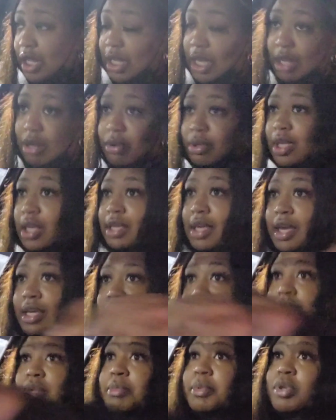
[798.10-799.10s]
in. I don't get
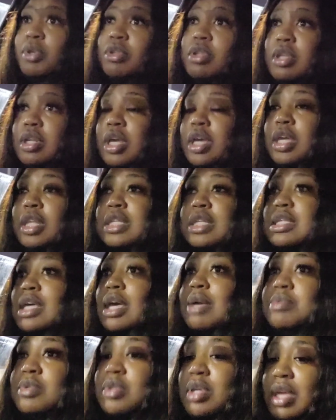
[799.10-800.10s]
gas in the middle of the night unless I
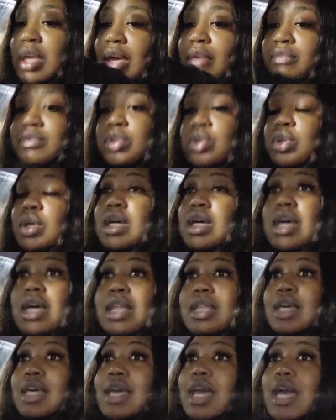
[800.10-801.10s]
absolutely have to.
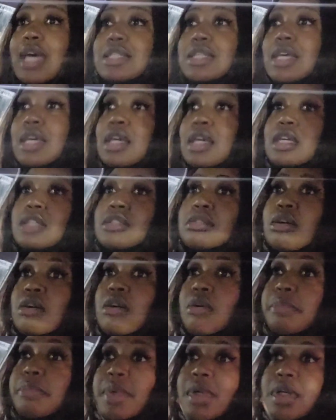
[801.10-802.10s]
The gas light is
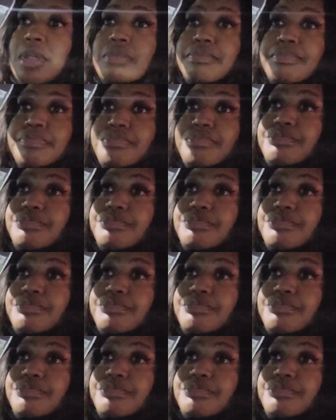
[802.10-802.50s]
on, but